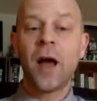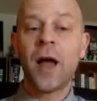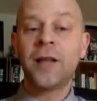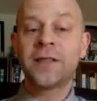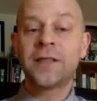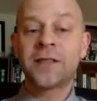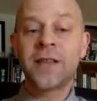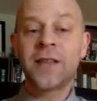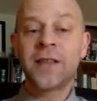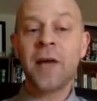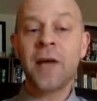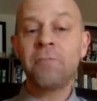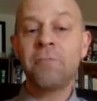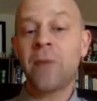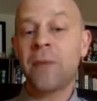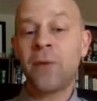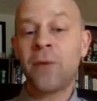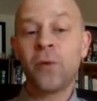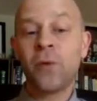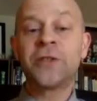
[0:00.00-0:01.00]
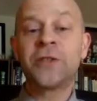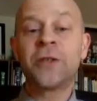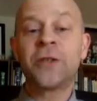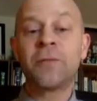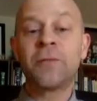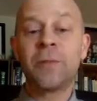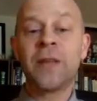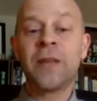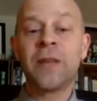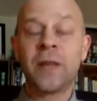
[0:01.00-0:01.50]
Instead, maybe we should
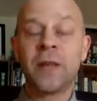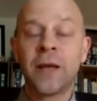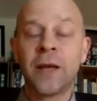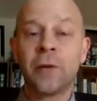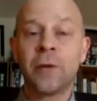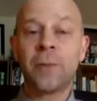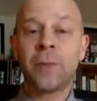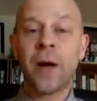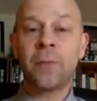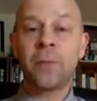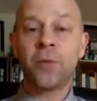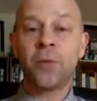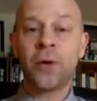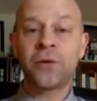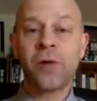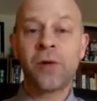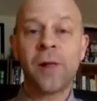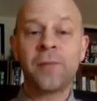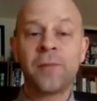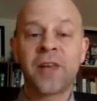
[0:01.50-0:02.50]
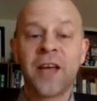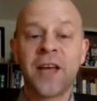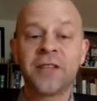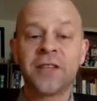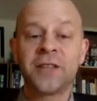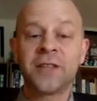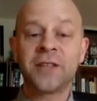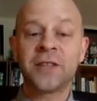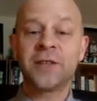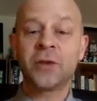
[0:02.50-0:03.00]
be thinking about parental
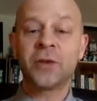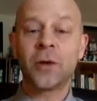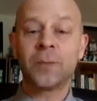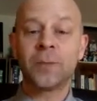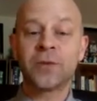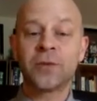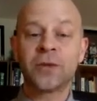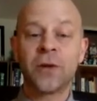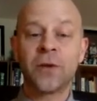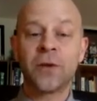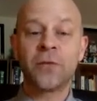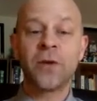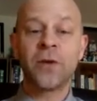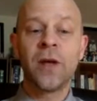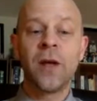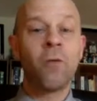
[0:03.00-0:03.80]
obligations in terms of